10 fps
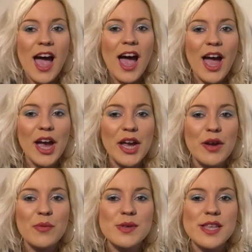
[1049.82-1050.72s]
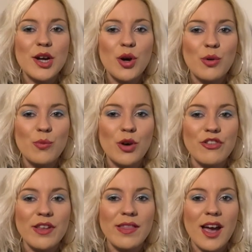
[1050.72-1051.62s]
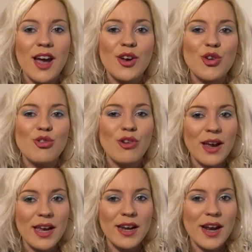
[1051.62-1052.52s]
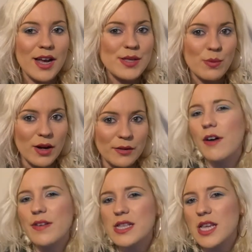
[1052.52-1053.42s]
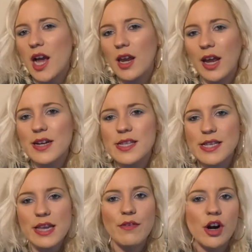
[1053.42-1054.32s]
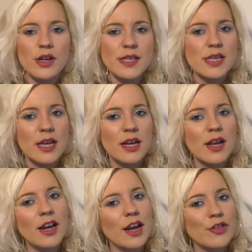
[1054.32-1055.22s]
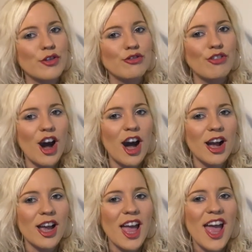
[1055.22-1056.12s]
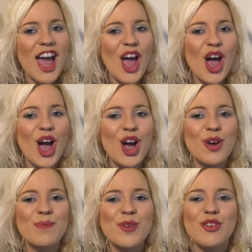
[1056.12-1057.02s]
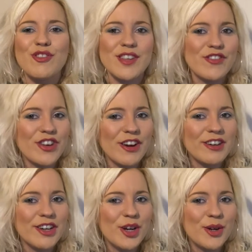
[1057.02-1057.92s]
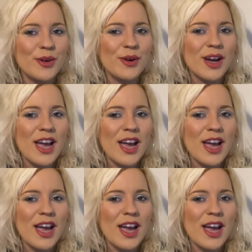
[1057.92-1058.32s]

I was at home watching that crying as well. Obviously, I liked Steve Austin, I liked The Rock, Chris Jericho.